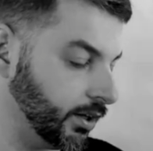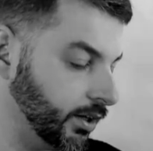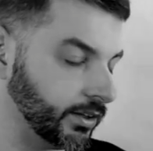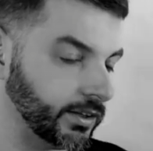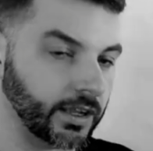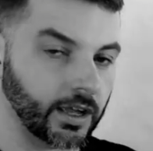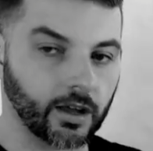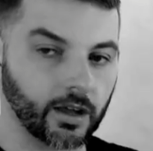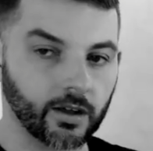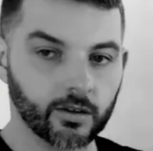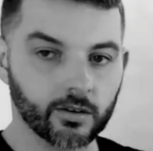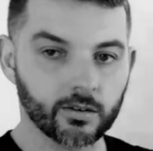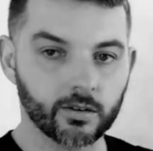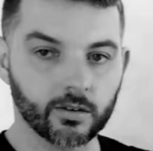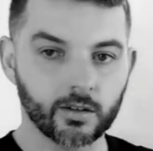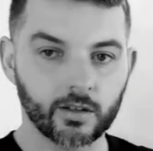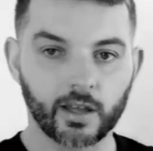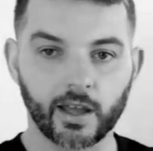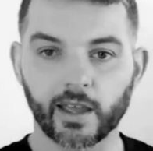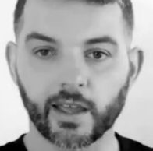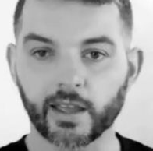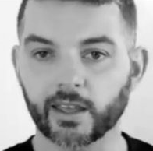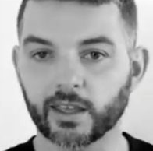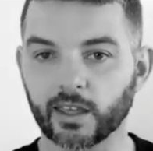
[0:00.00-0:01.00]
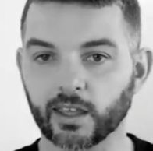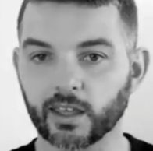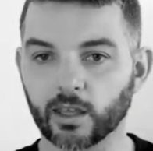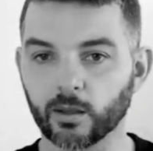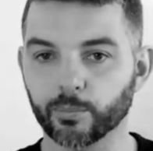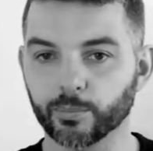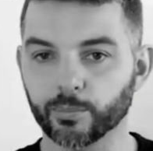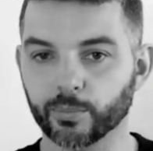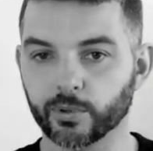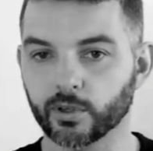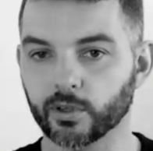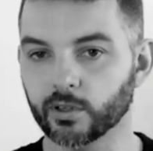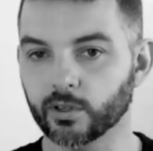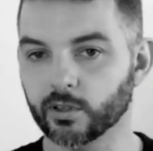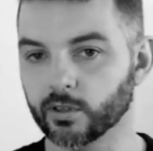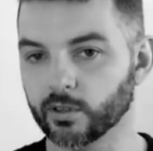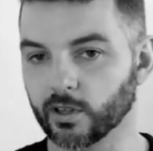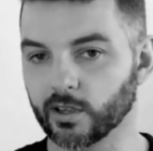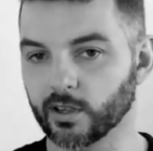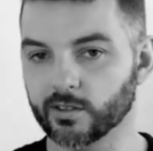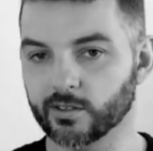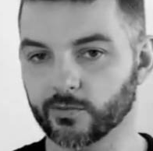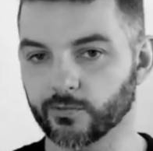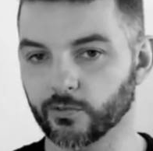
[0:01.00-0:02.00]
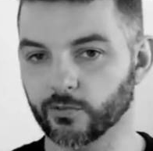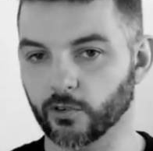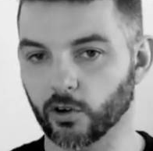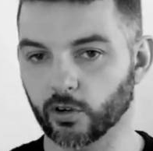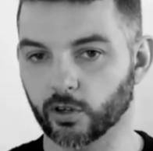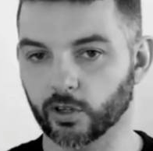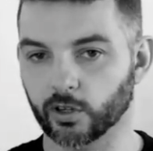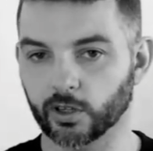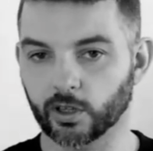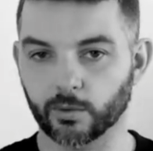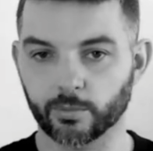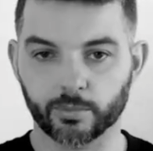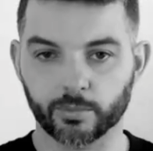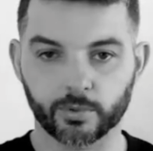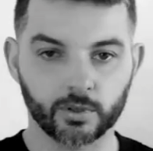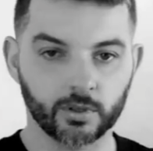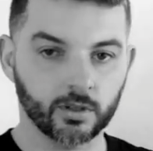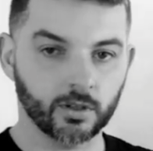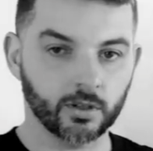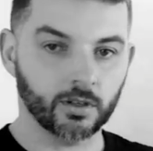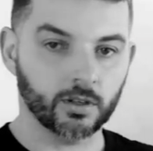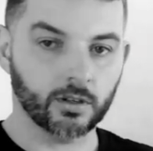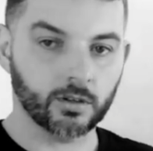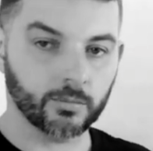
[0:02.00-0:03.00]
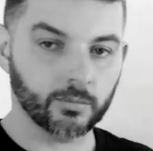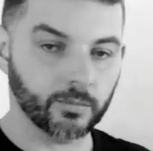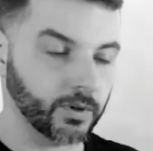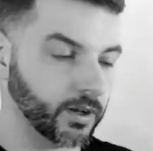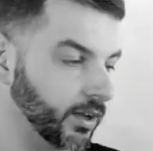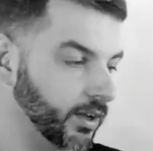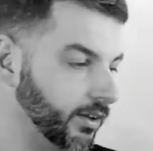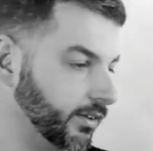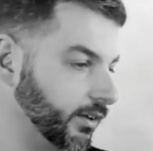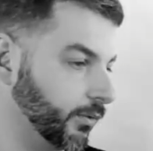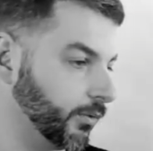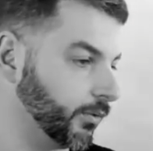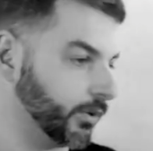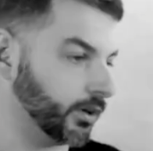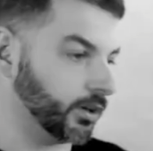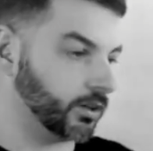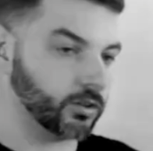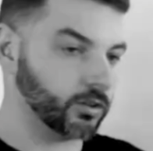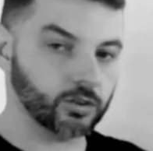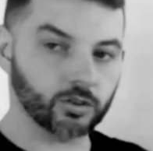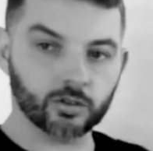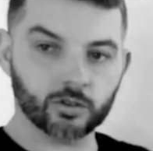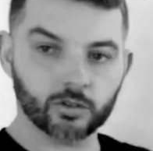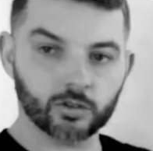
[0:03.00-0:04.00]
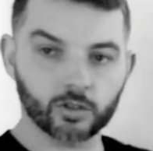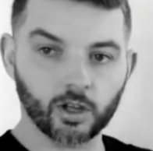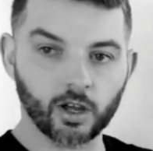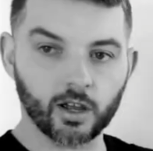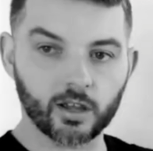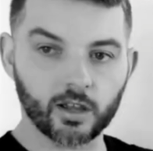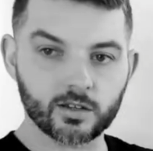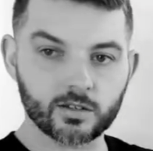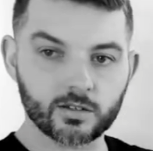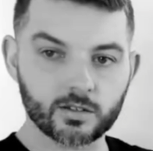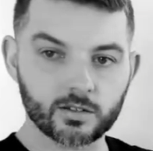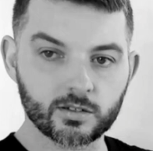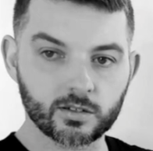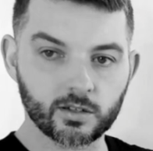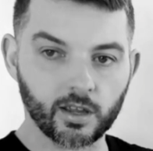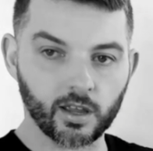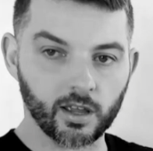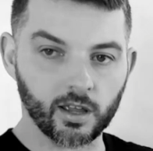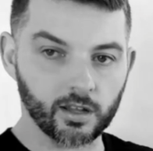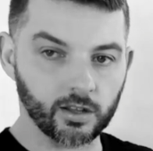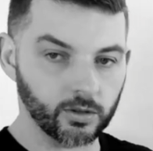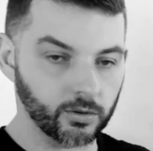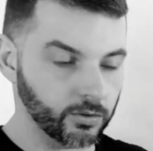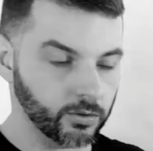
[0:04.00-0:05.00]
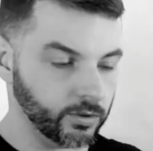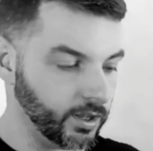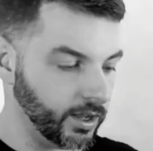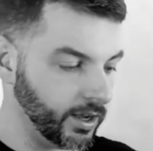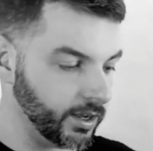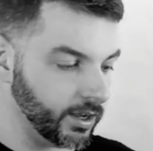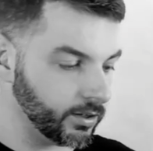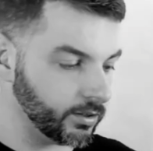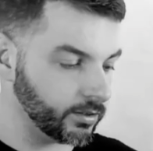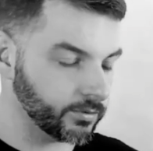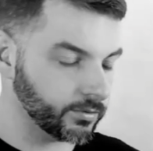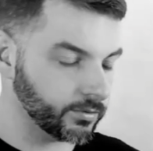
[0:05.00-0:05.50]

Now I keep this in front clip because I want to toss and do that.